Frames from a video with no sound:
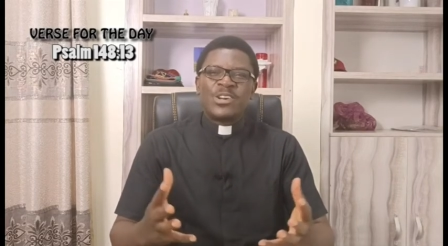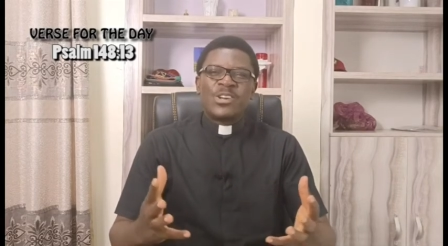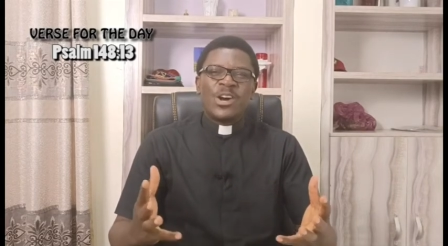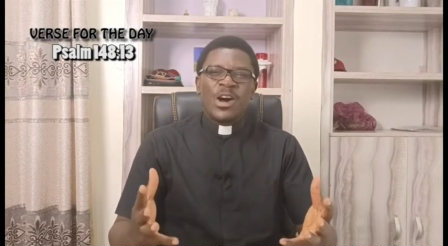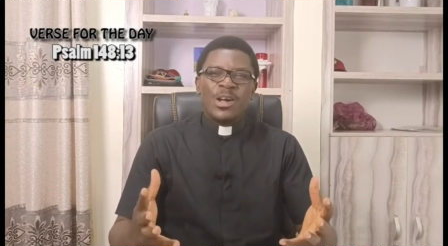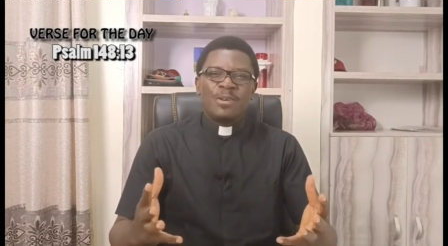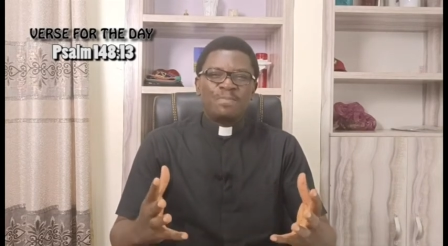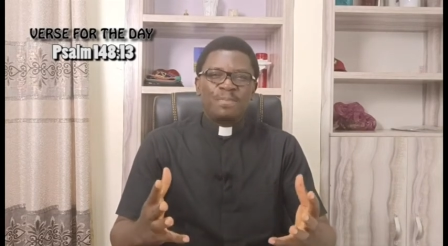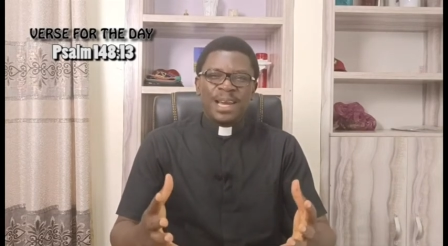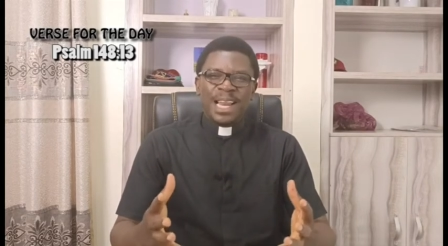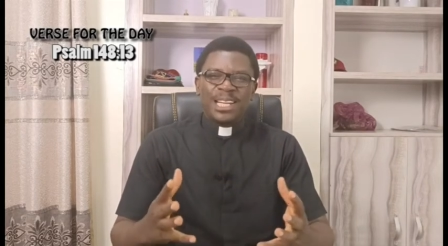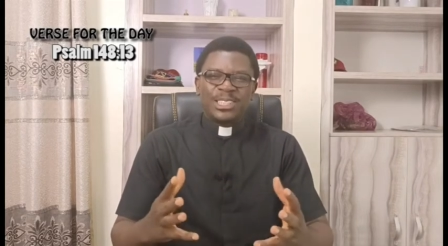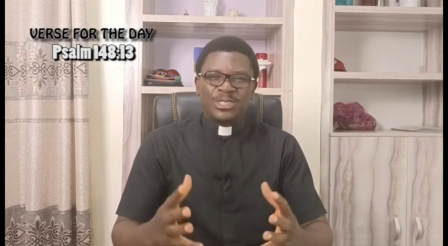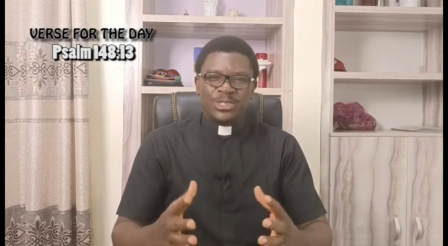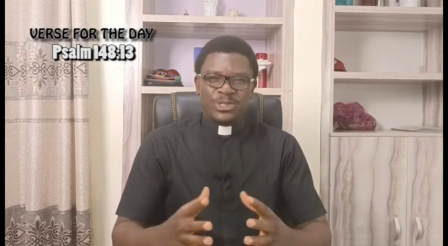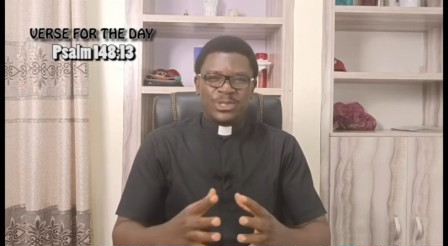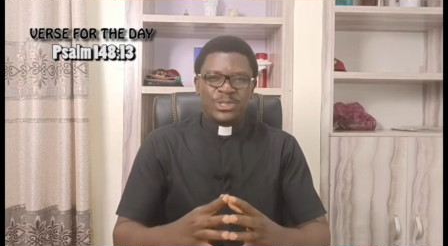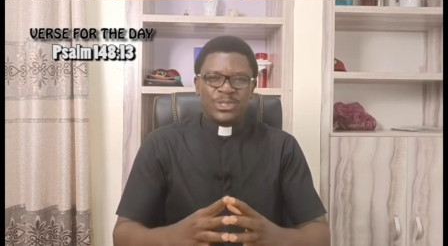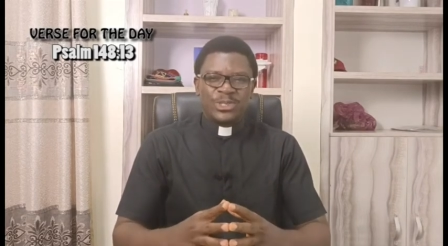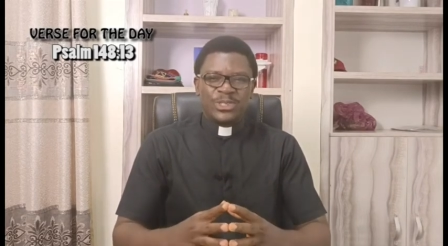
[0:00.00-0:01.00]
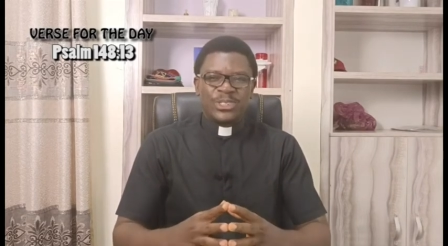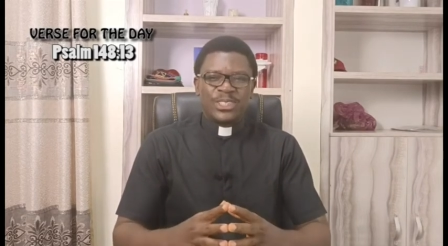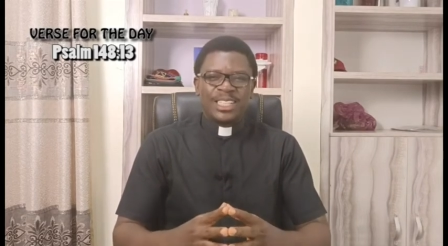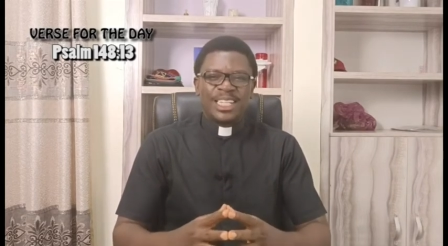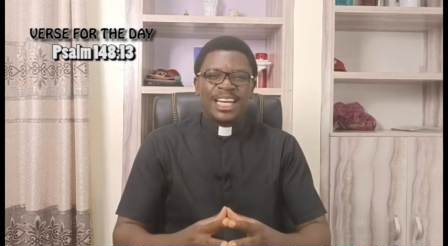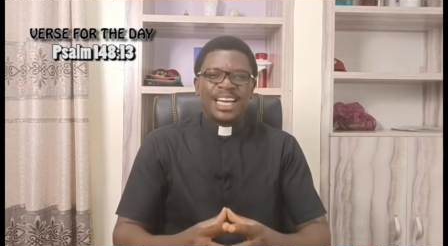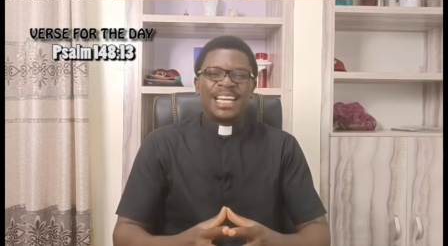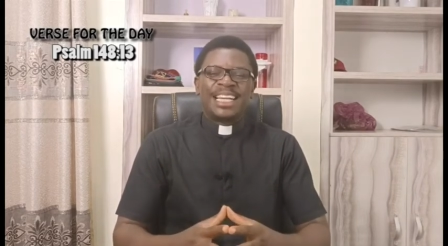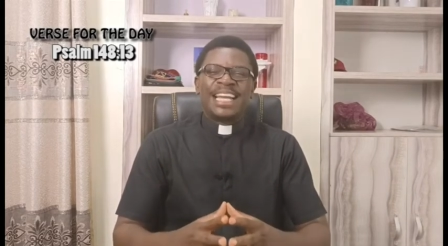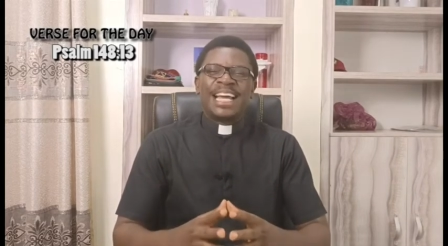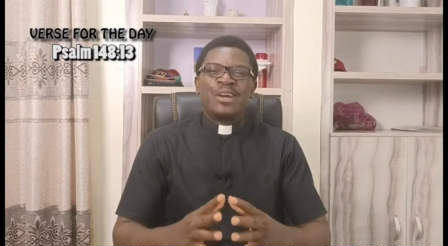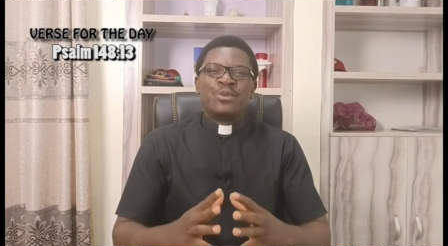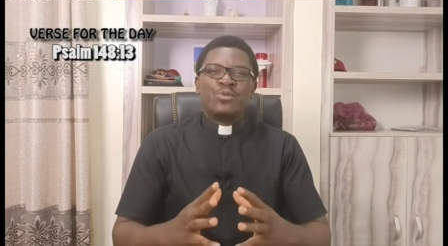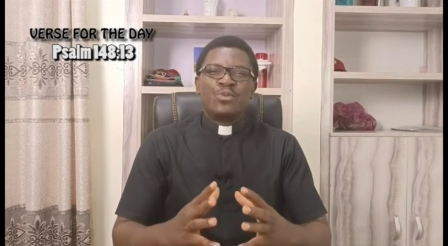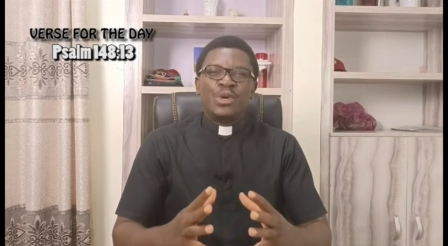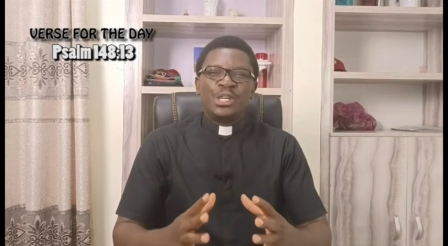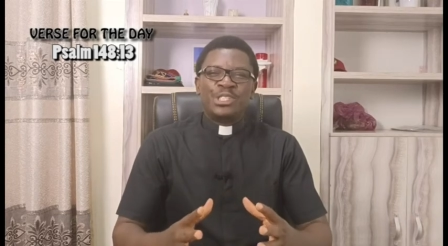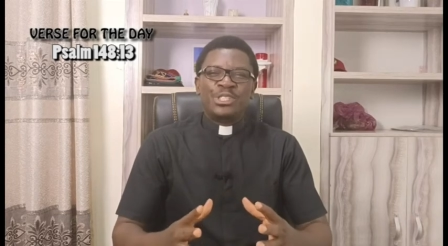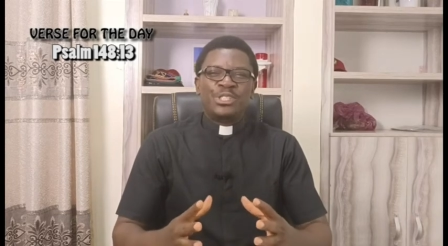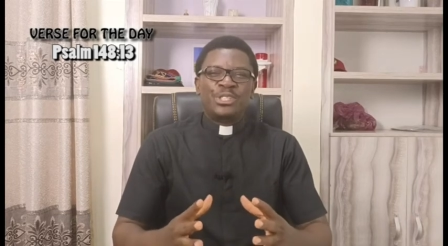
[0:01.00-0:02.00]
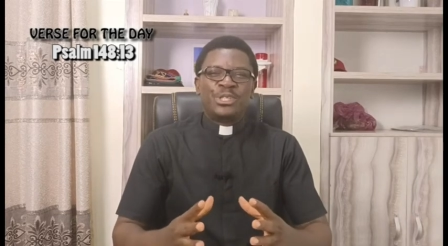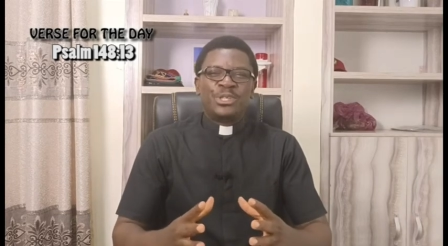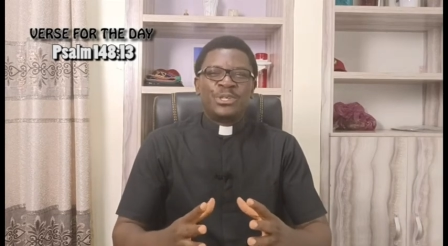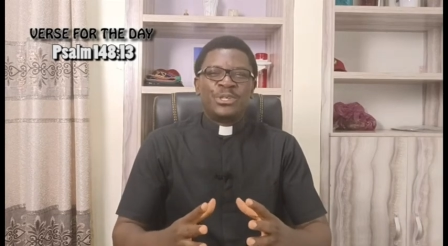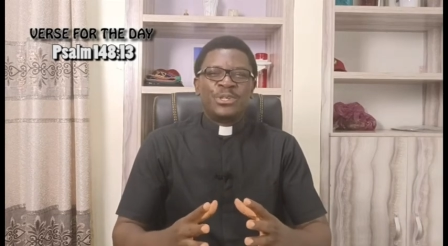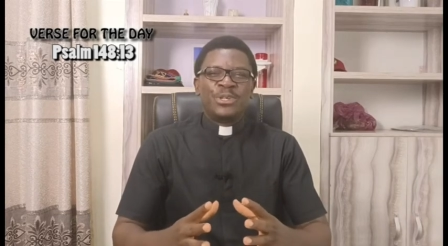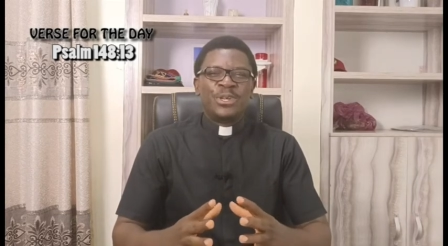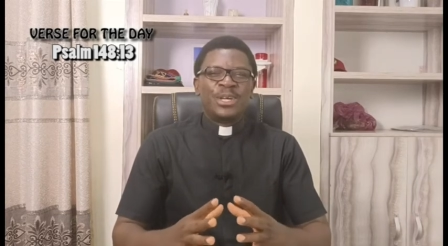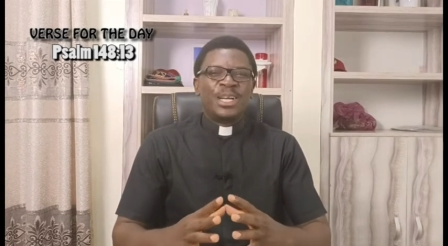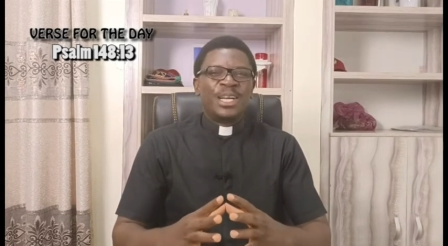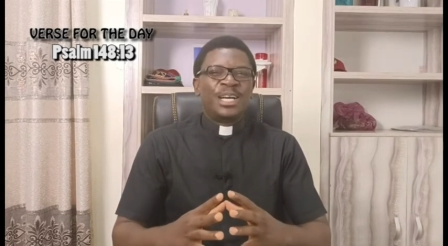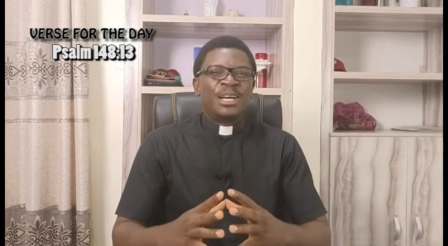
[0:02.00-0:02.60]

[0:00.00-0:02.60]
God bless you, and I wish you